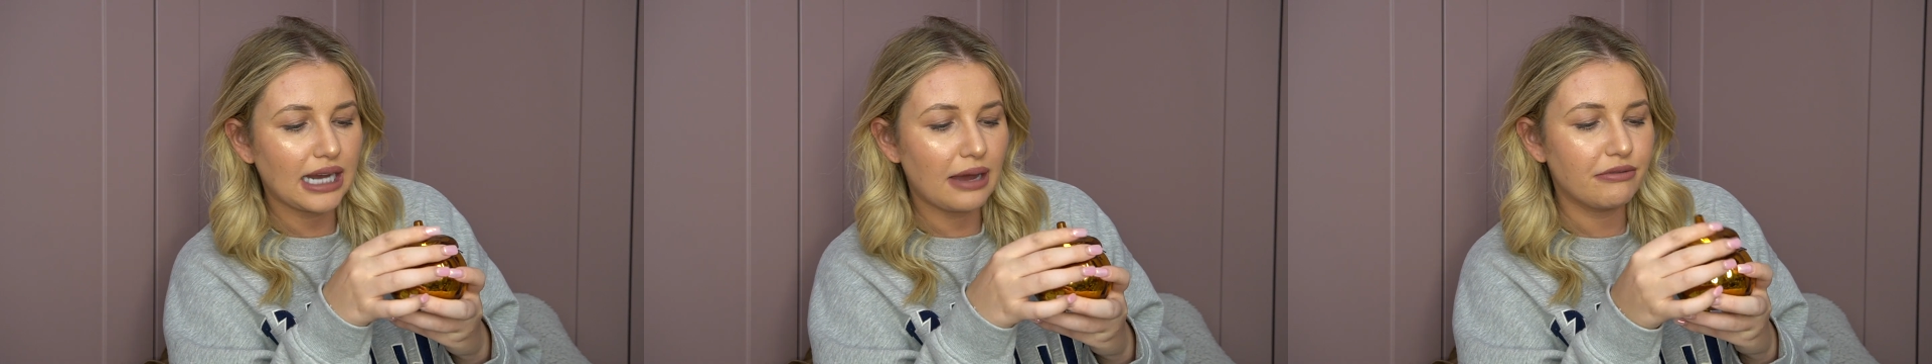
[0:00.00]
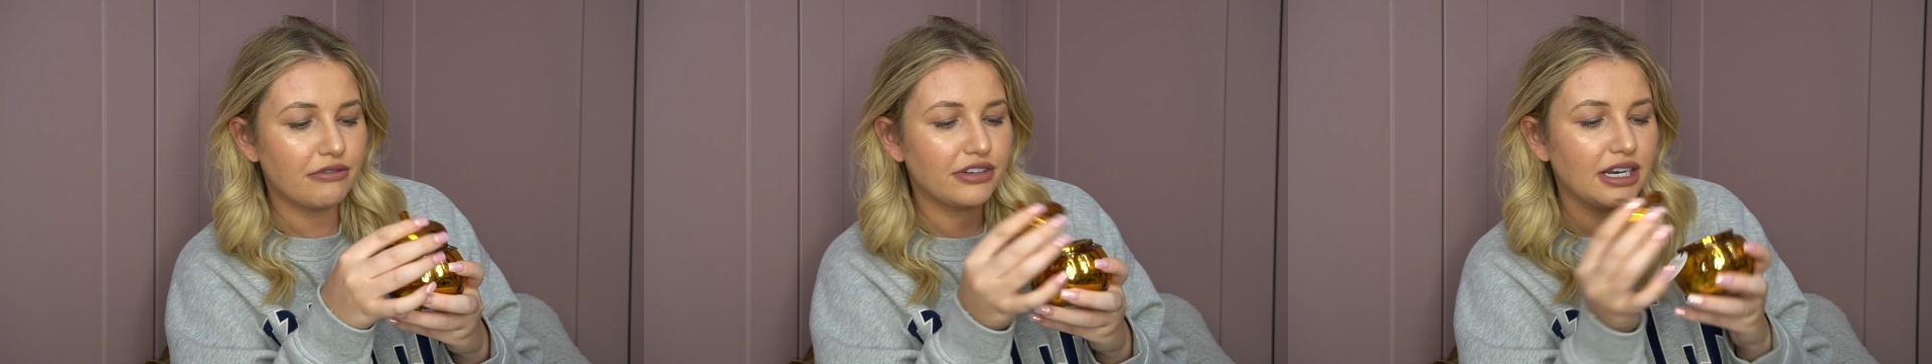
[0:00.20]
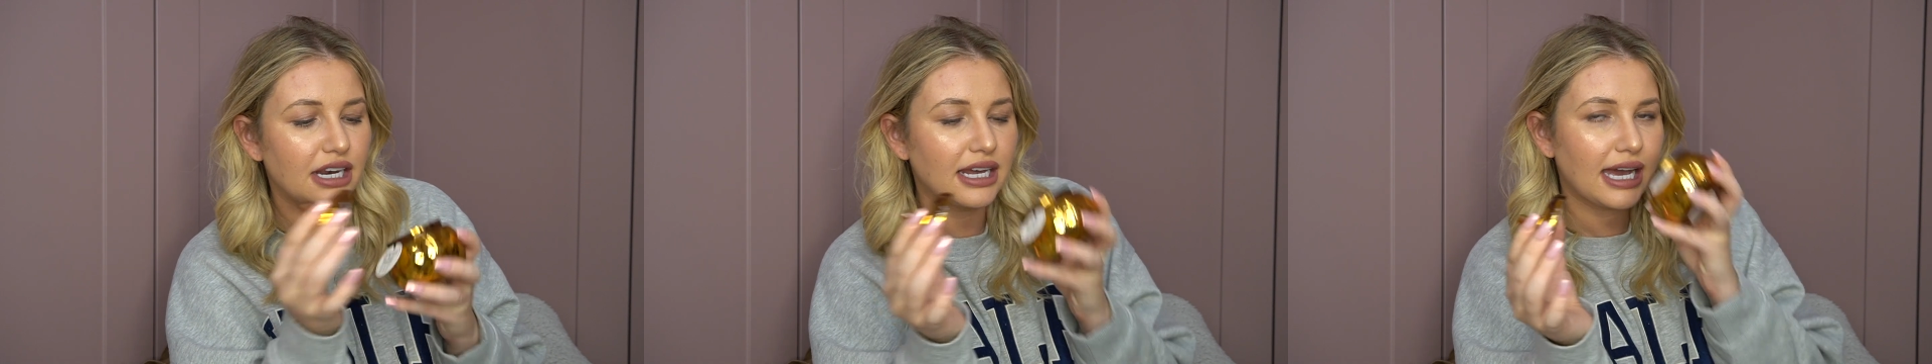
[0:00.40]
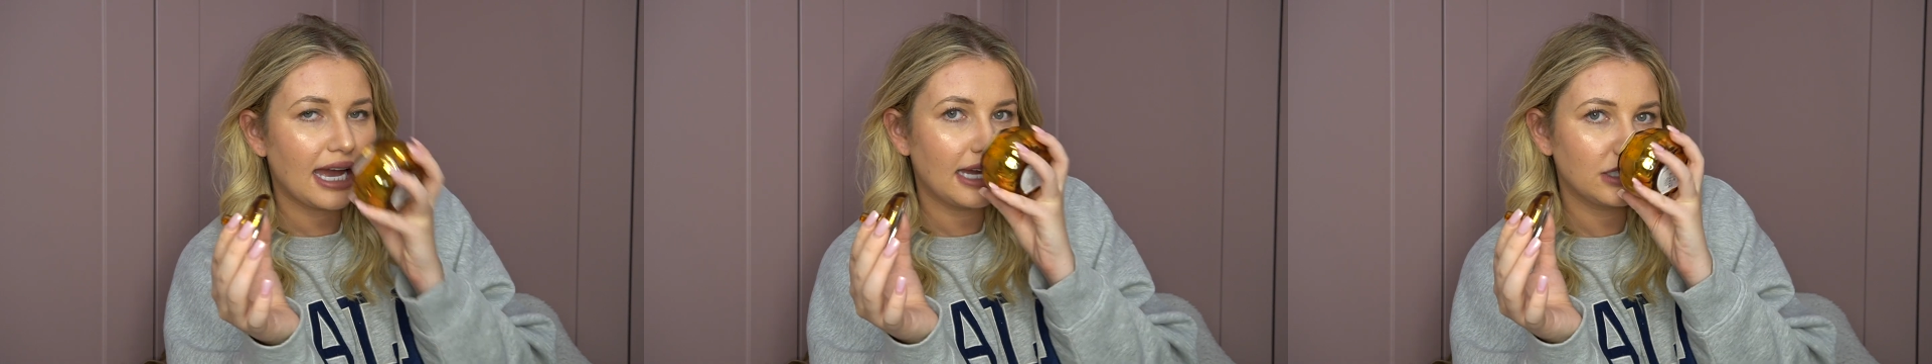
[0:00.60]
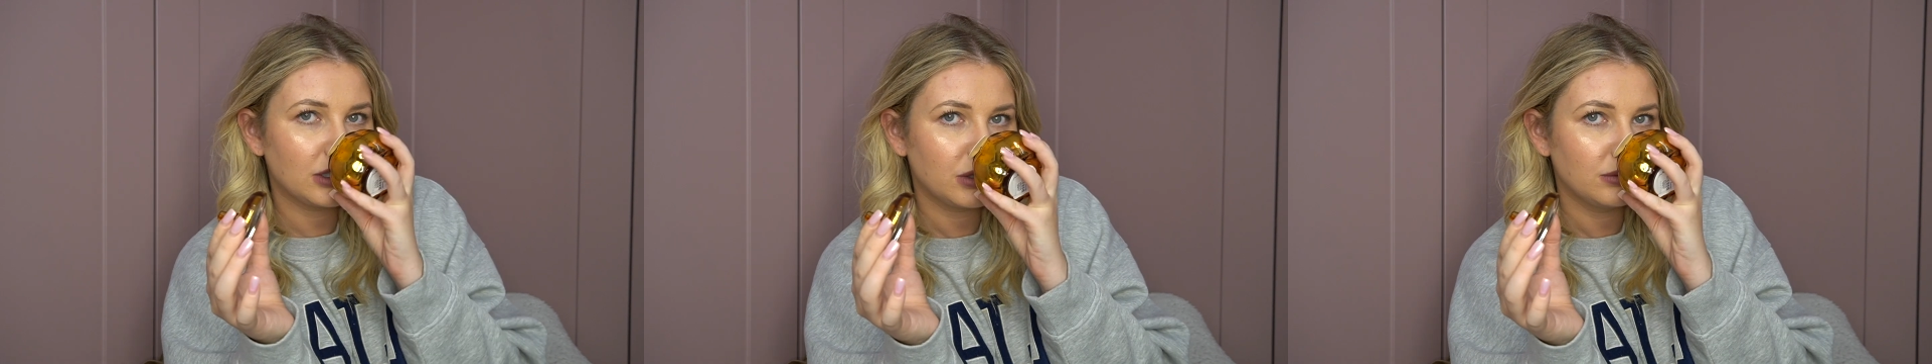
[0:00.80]
and vanilla
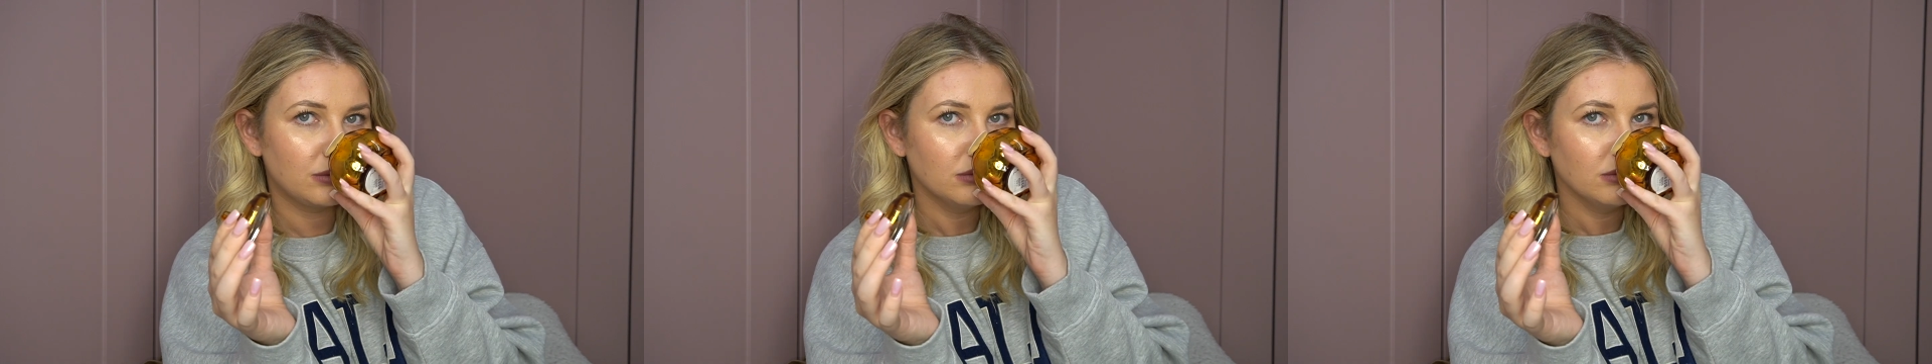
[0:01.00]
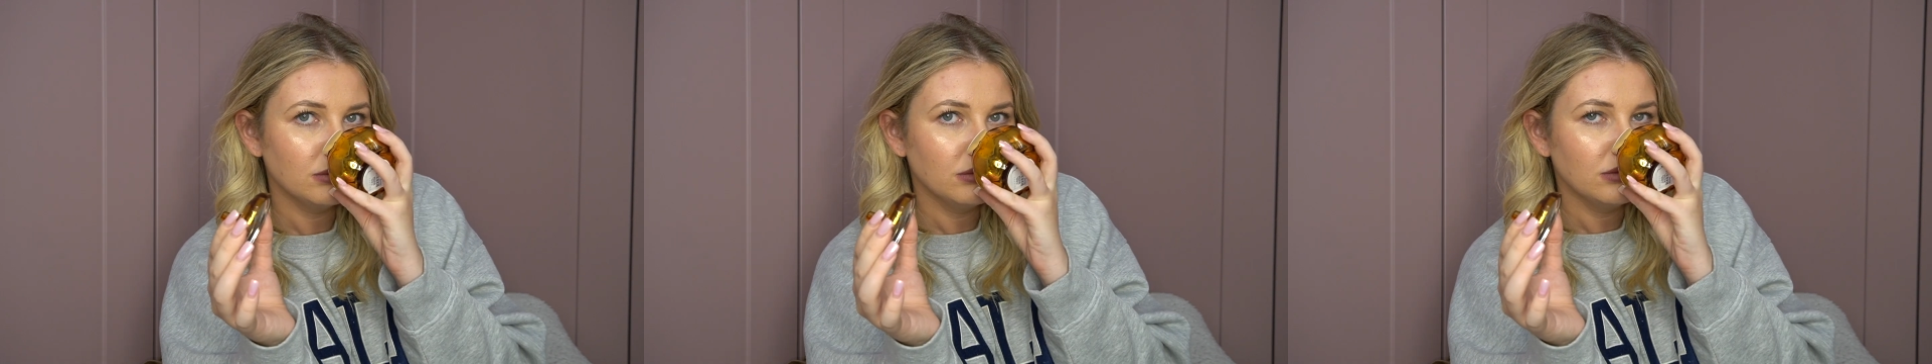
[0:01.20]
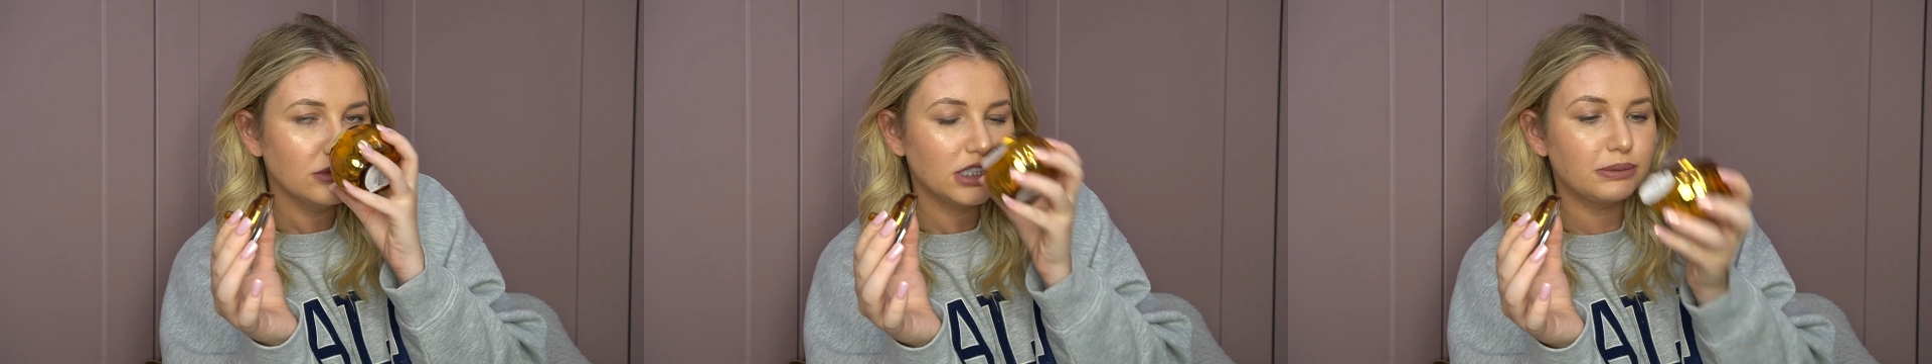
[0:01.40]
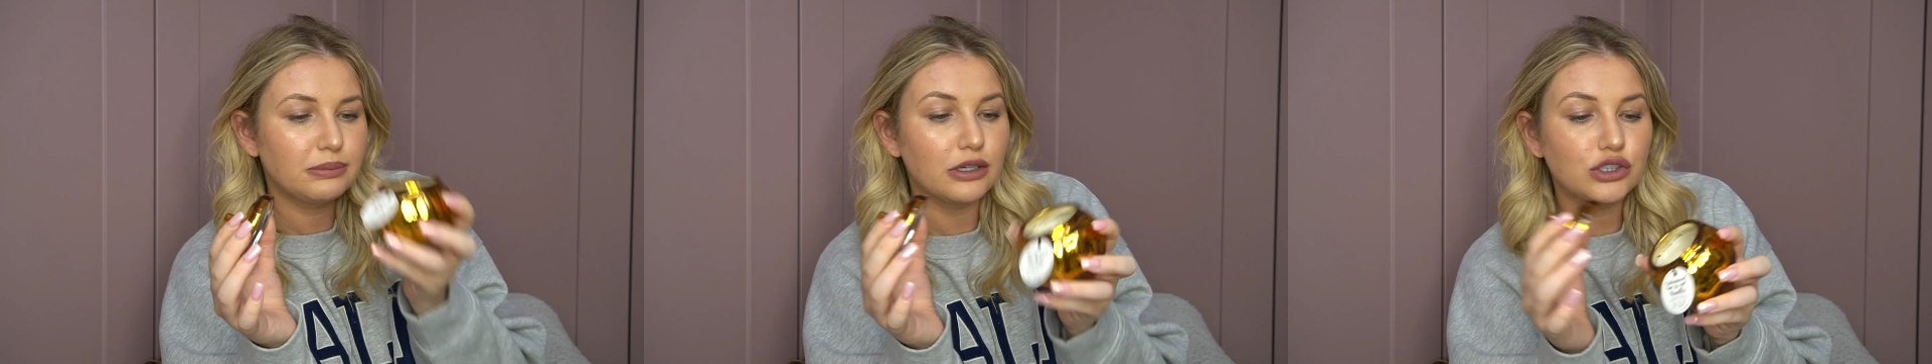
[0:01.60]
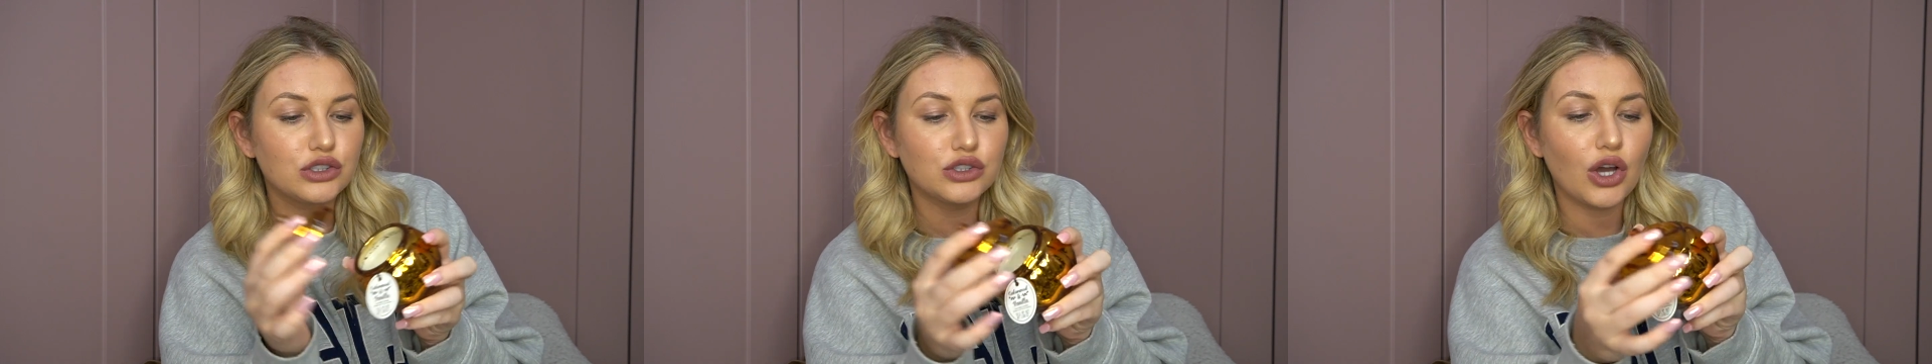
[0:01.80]
candle,
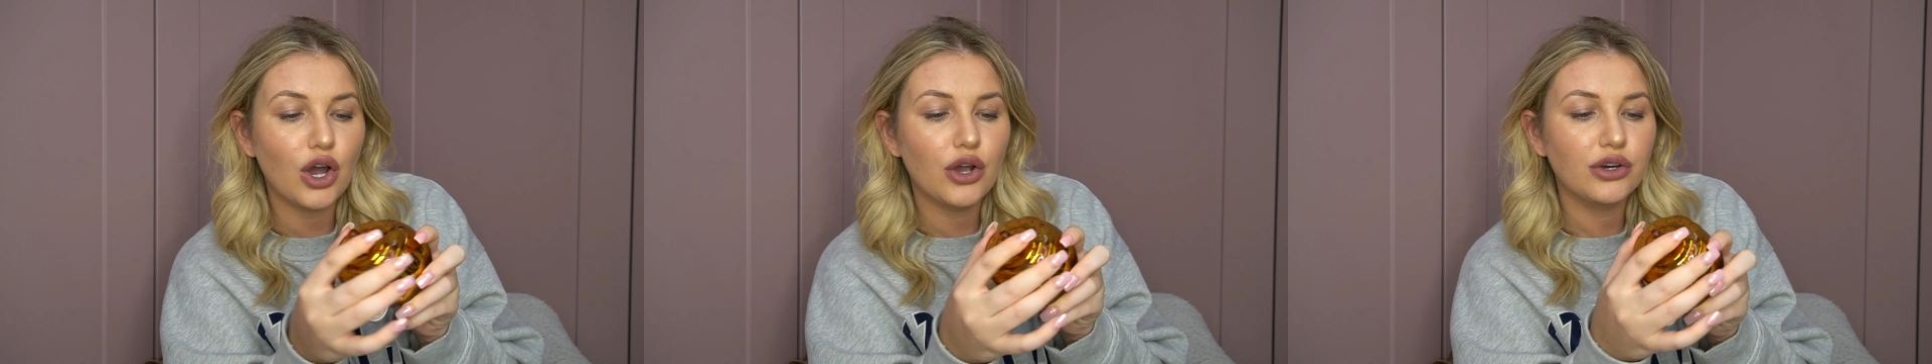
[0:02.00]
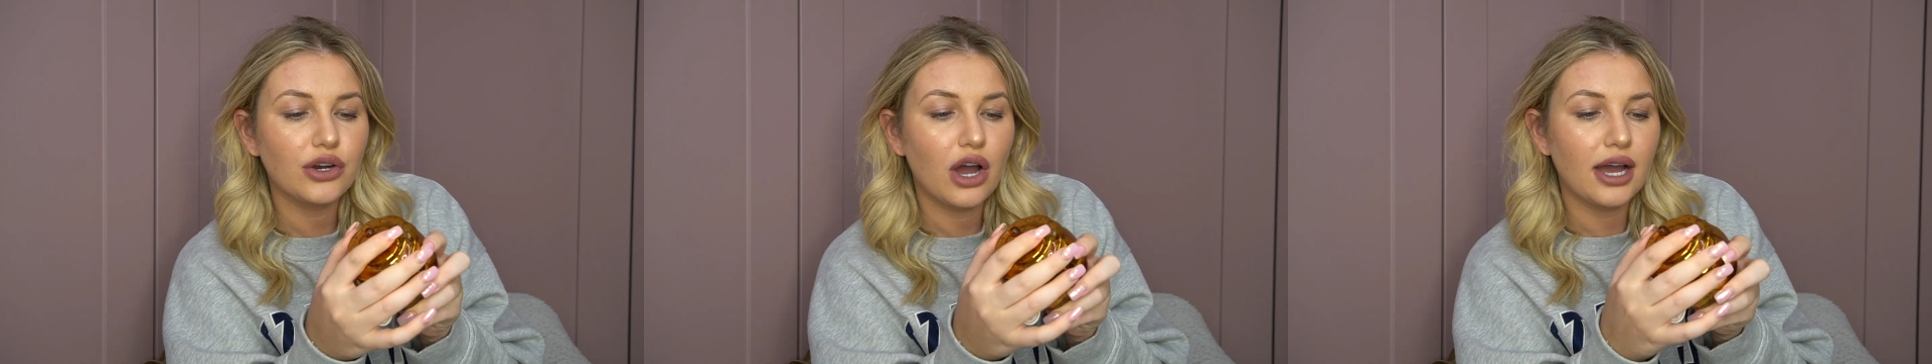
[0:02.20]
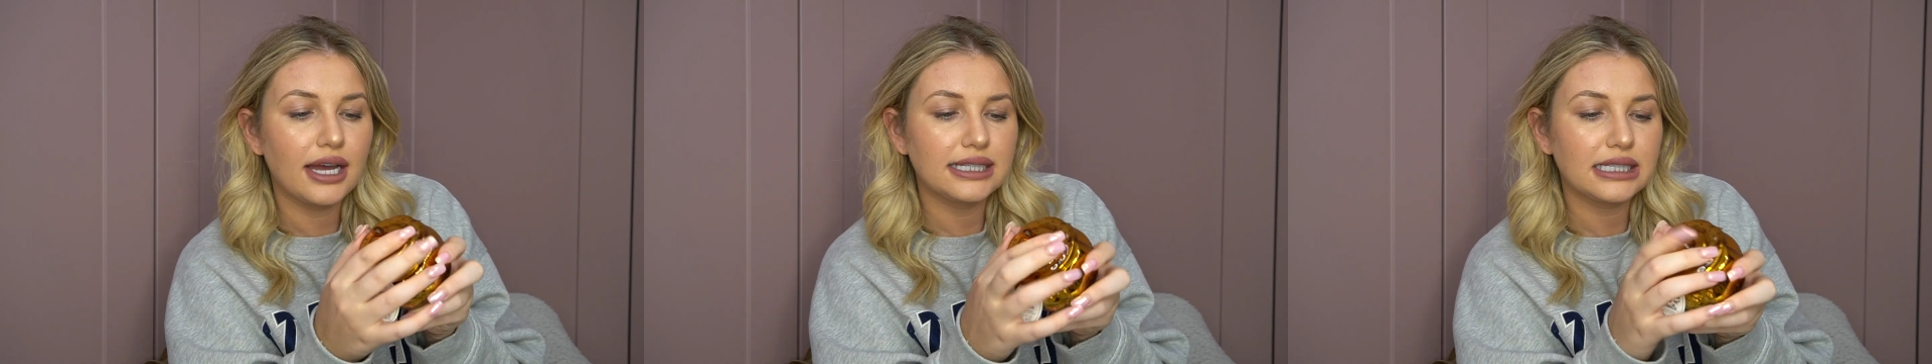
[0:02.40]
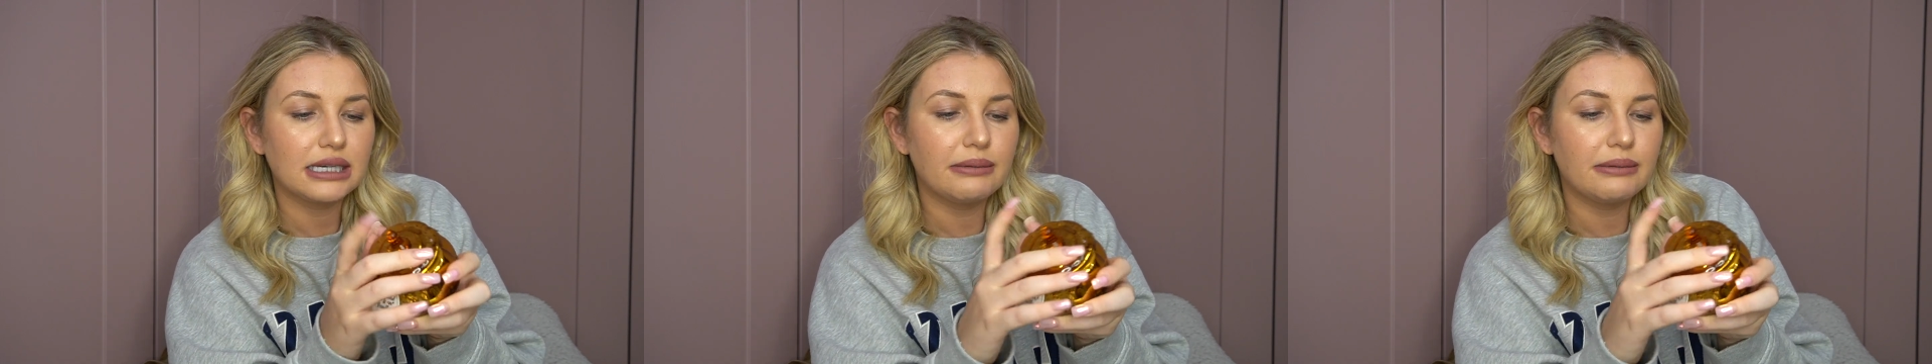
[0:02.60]
smells so nice.